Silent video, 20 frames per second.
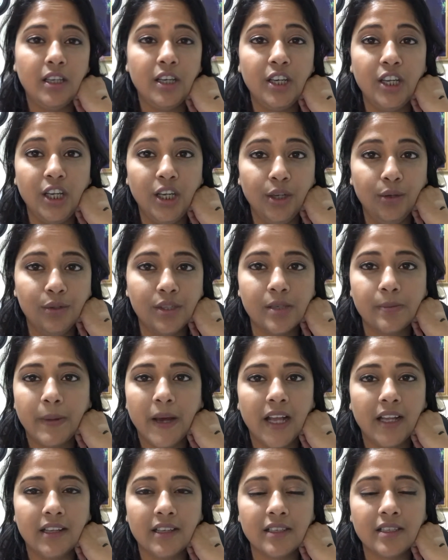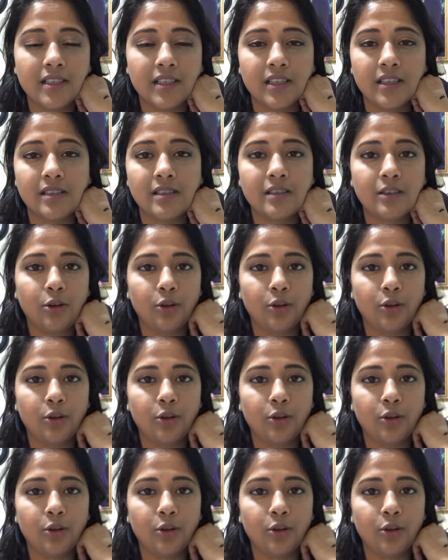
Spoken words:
nudes palette is